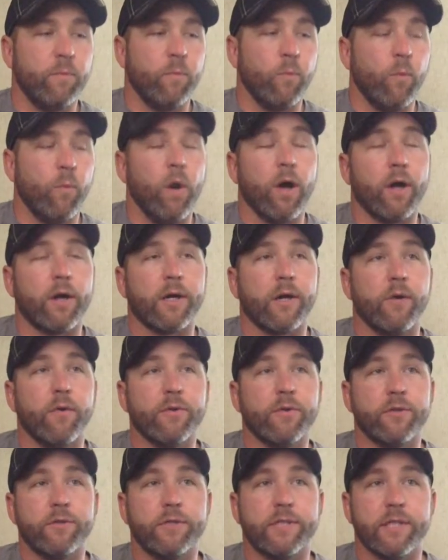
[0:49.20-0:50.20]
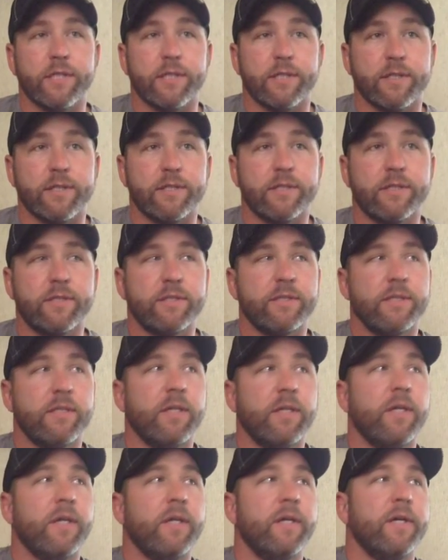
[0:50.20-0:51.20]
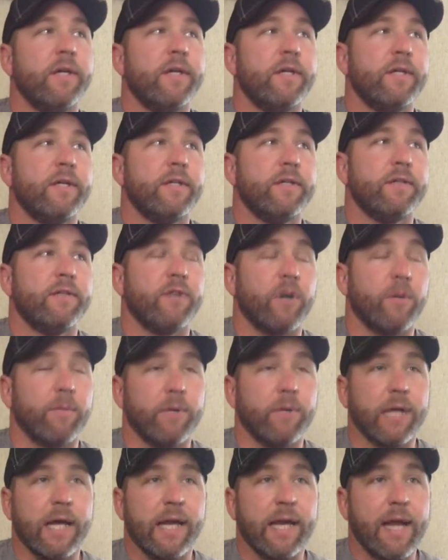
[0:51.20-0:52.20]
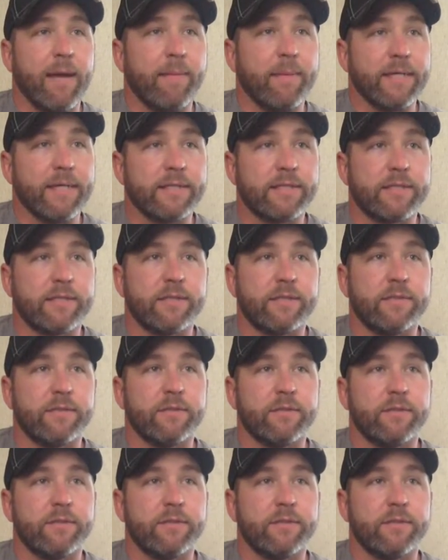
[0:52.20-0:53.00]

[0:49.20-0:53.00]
water going through chillers, thermodynamics,